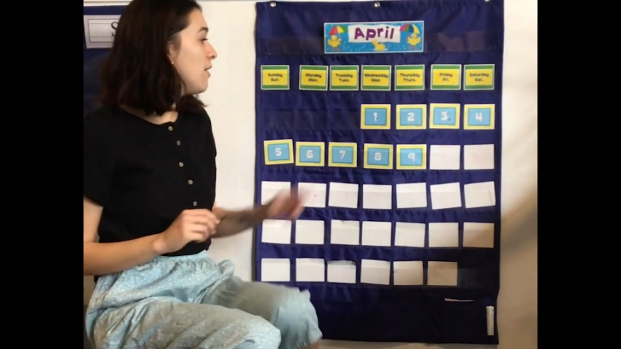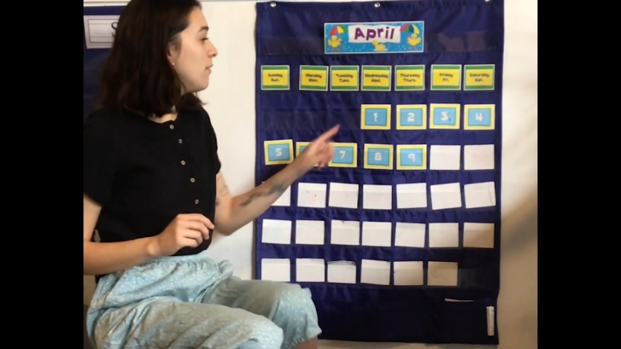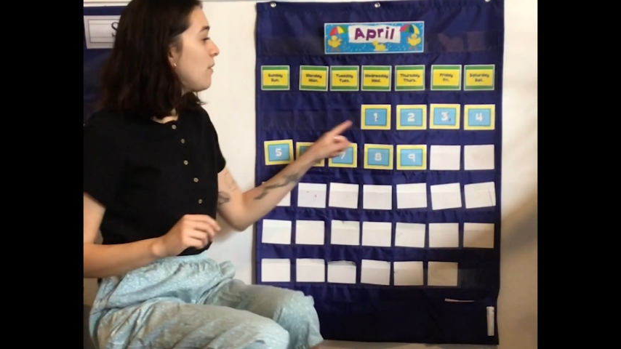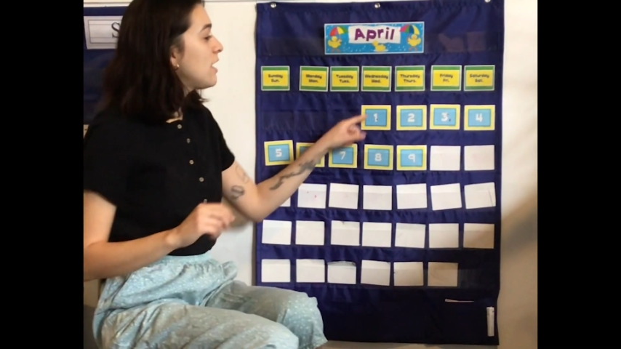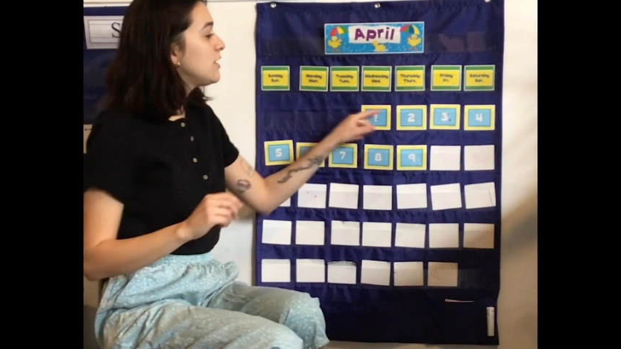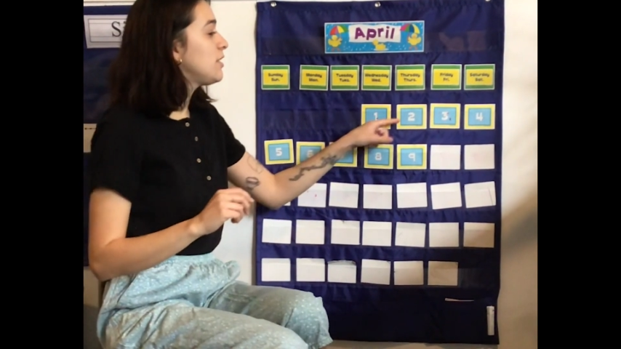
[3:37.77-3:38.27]

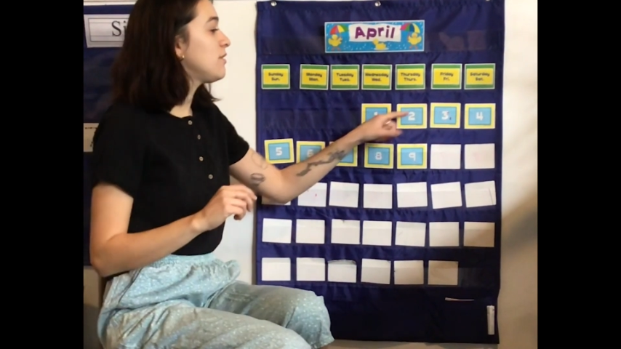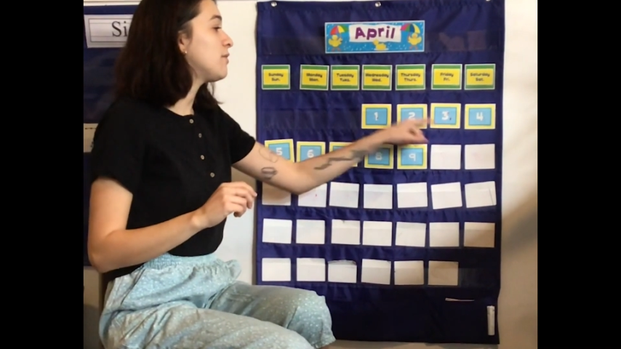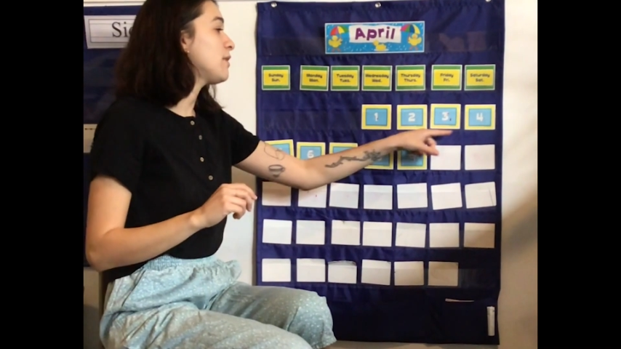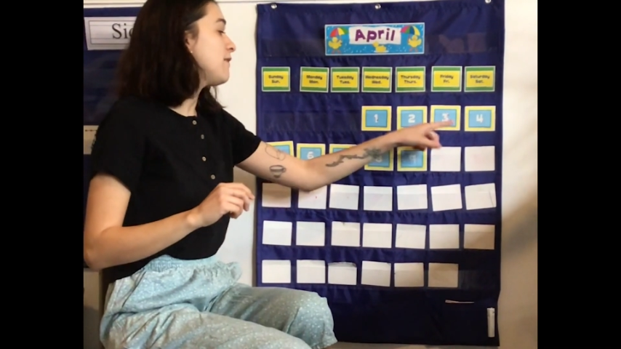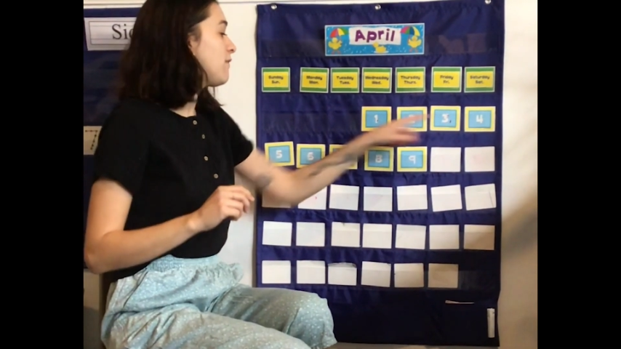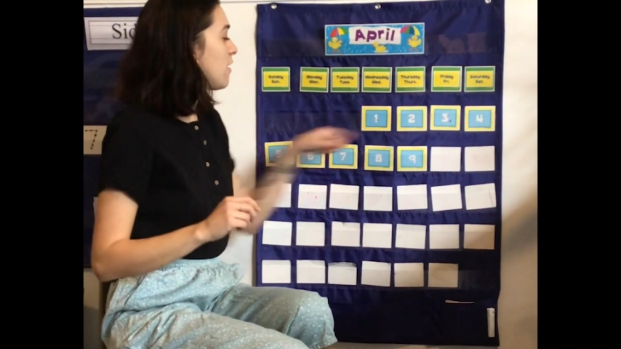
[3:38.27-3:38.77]
1, 2,
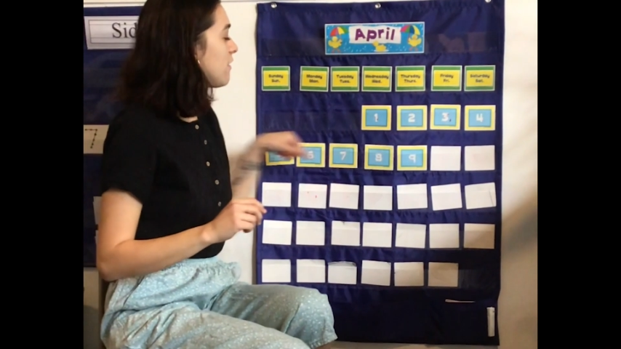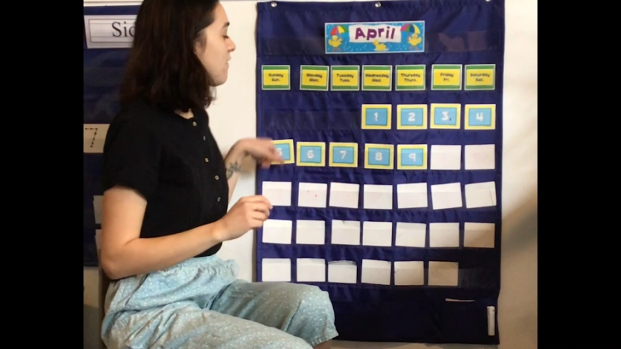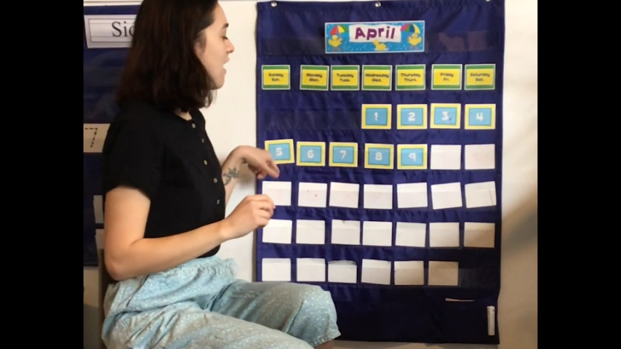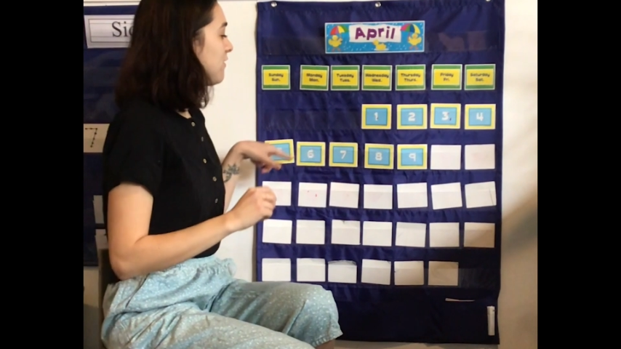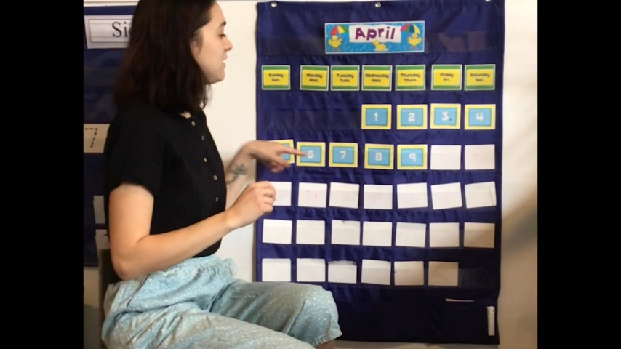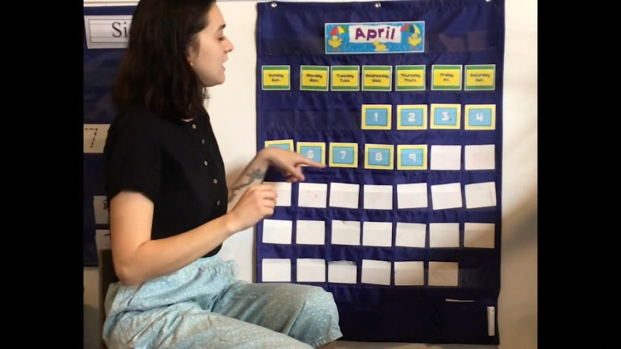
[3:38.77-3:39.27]
3, 4,
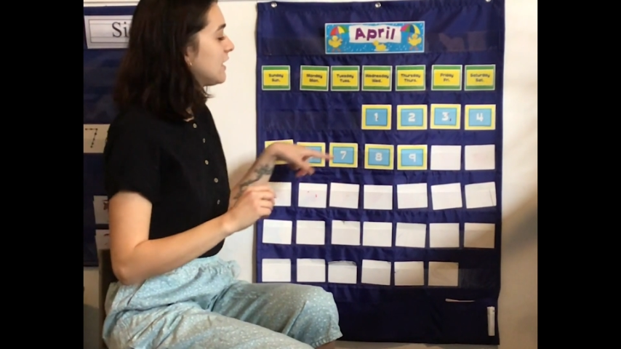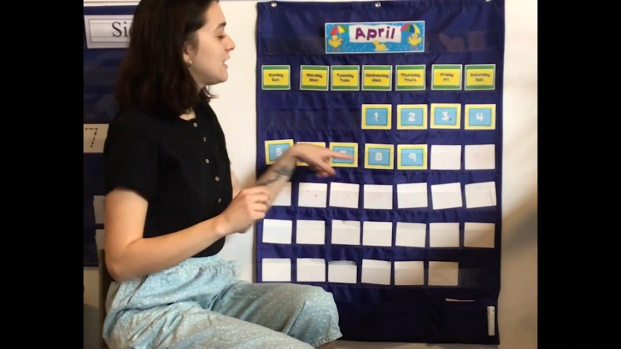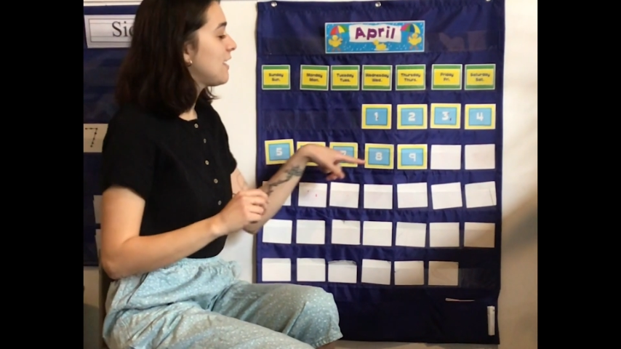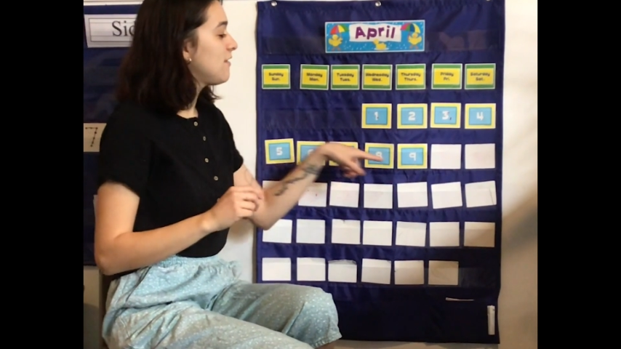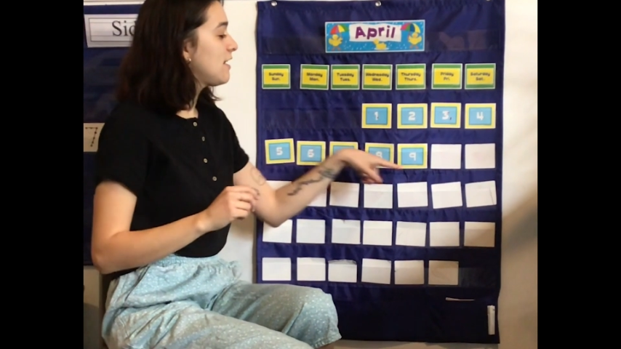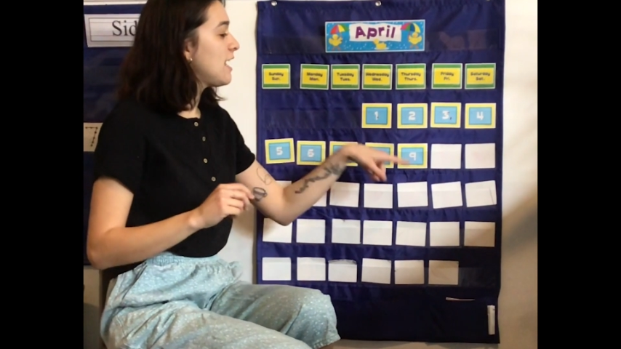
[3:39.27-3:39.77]
5, 6,
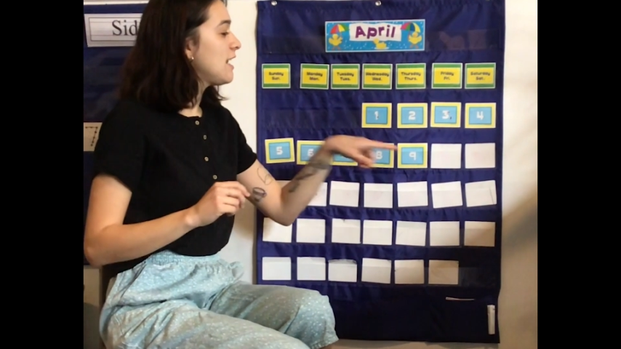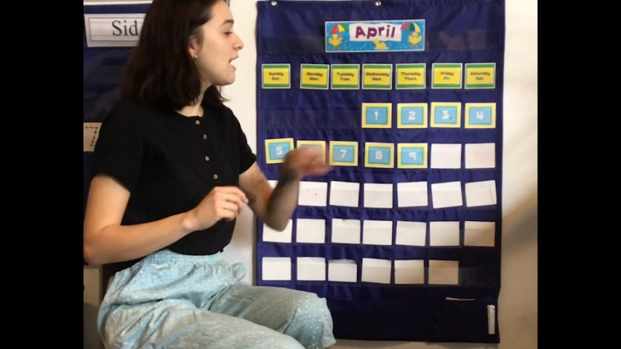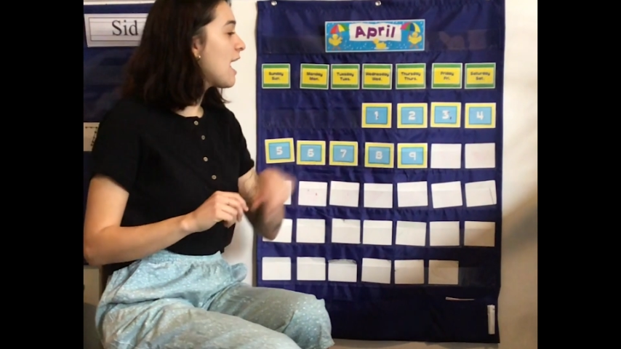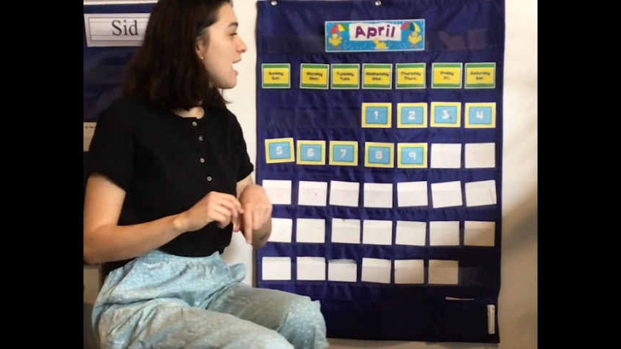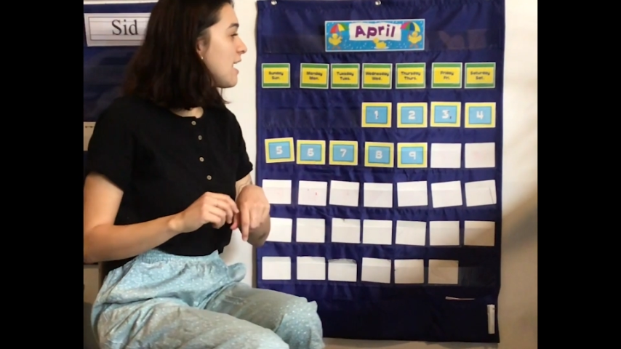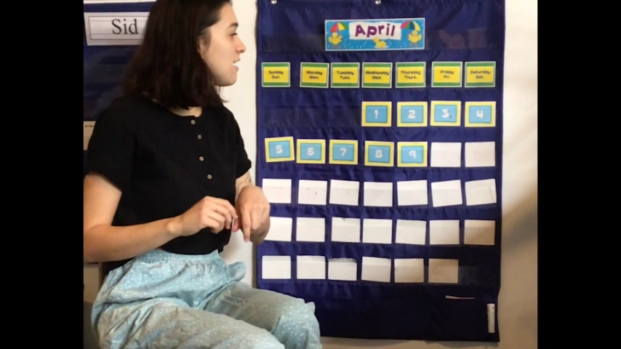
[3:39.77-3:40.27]
7, 8, 9.